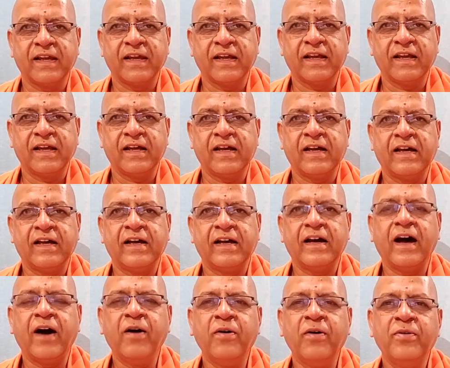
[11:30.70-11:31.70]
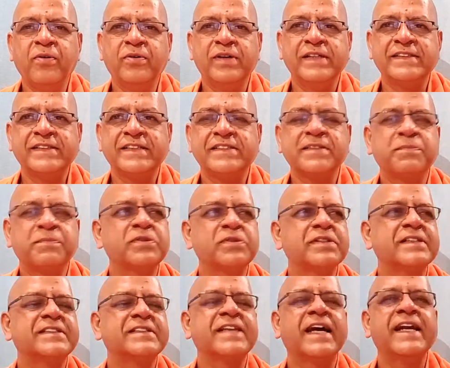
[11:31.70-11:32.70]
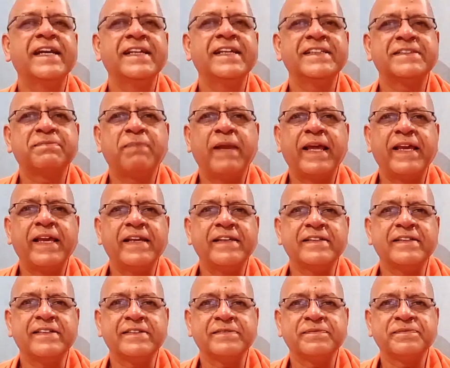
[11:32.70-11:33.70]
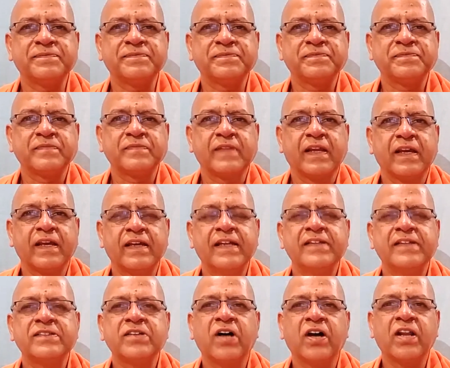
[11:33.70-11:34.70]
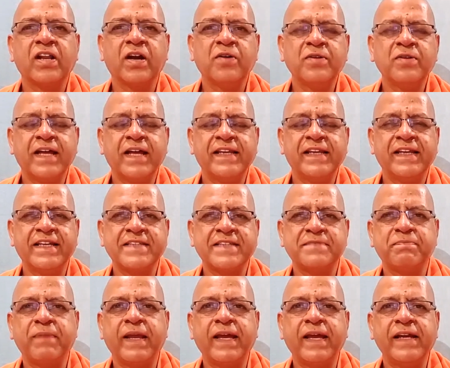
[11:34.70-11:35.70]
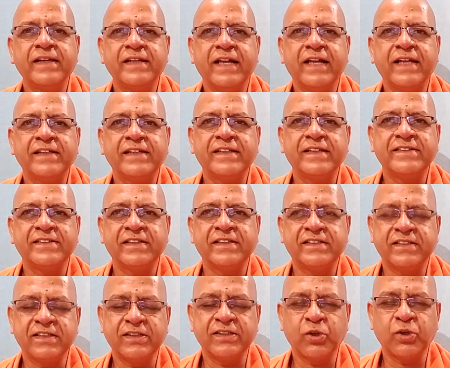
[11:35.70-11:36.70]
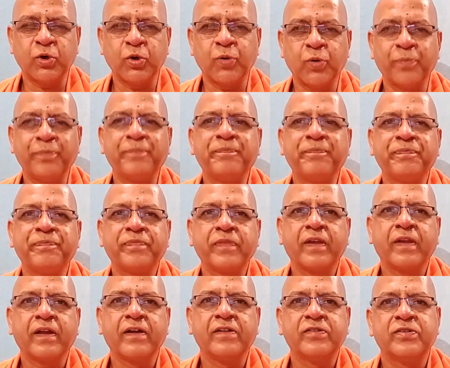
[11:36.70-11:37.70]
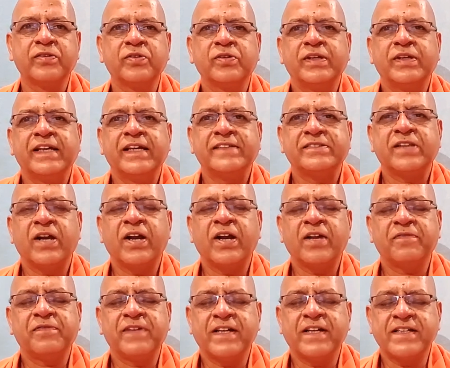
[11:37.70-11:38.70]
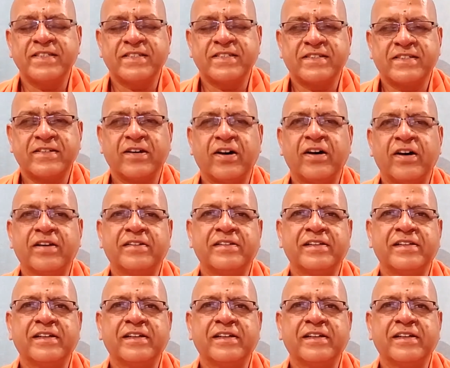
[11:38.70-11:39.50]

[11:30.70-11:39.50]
How? He says, suppose the child is playing. He has gone out and he has played and he has returned home. So he has a lot of dust or